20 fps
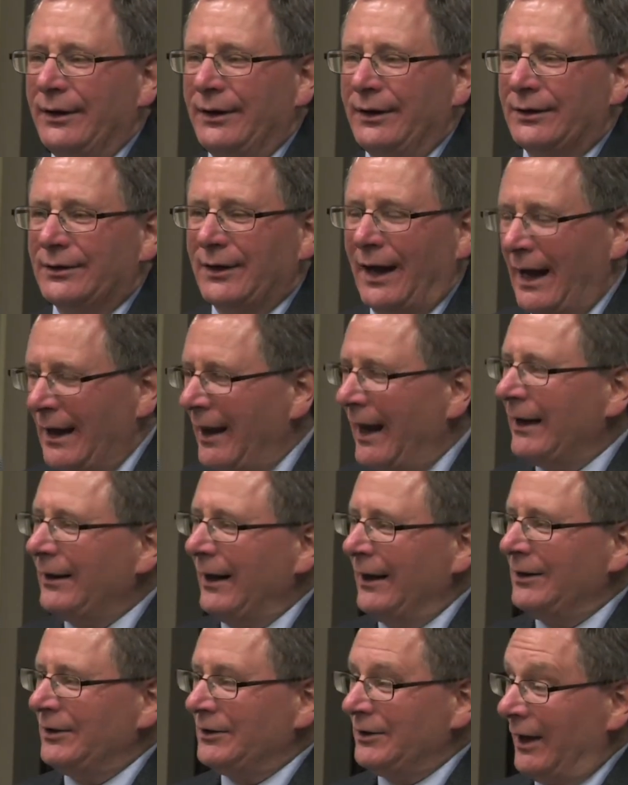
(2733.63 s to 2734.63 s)
He said, I like that.
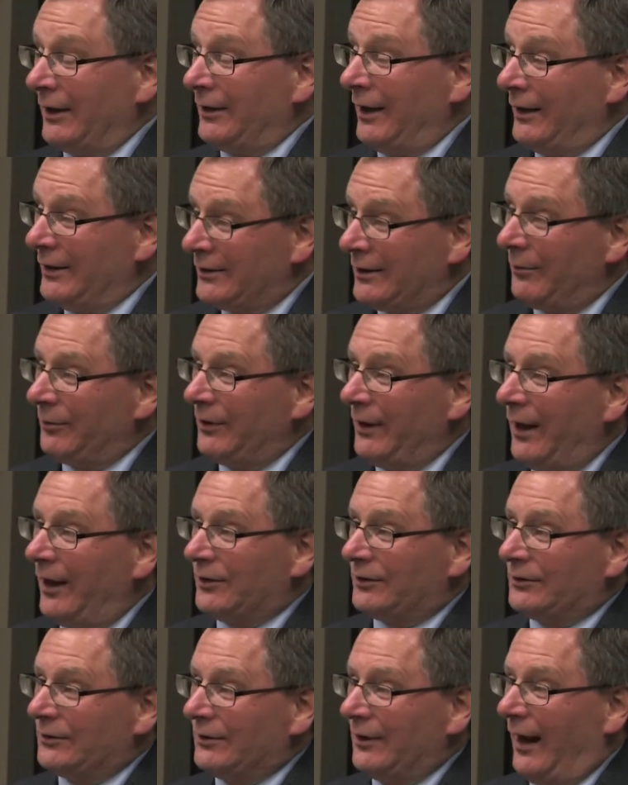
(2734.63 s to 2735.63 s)
He says, I'll tell you something
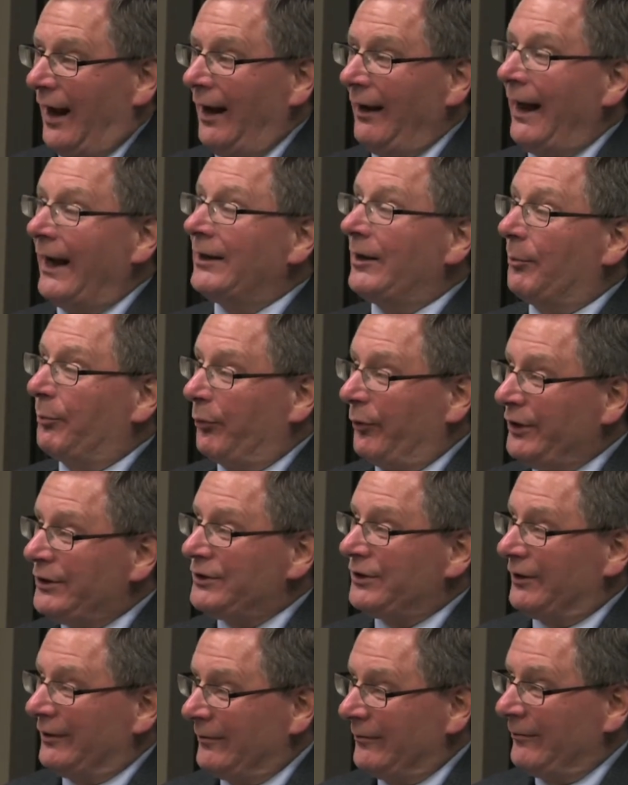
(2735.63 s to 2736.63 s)
else. I like the
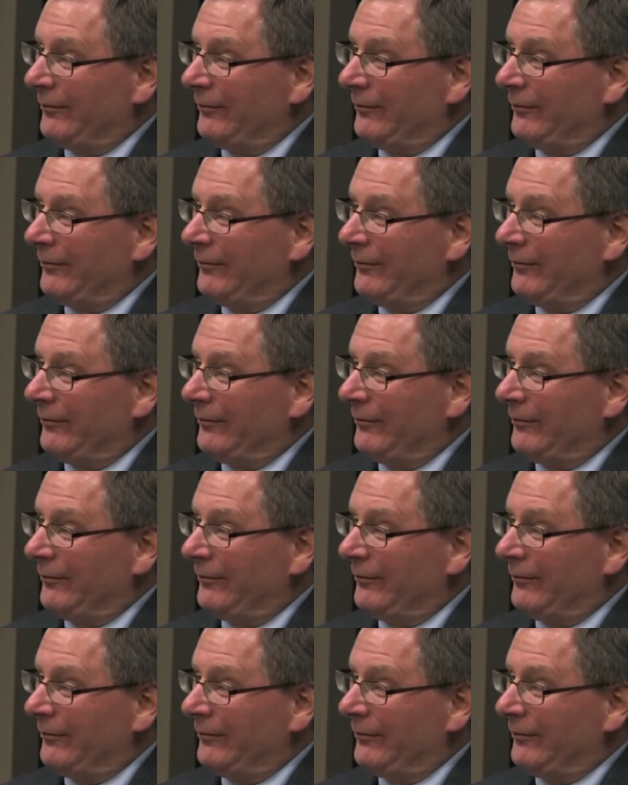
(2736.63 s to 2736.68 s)
preaching.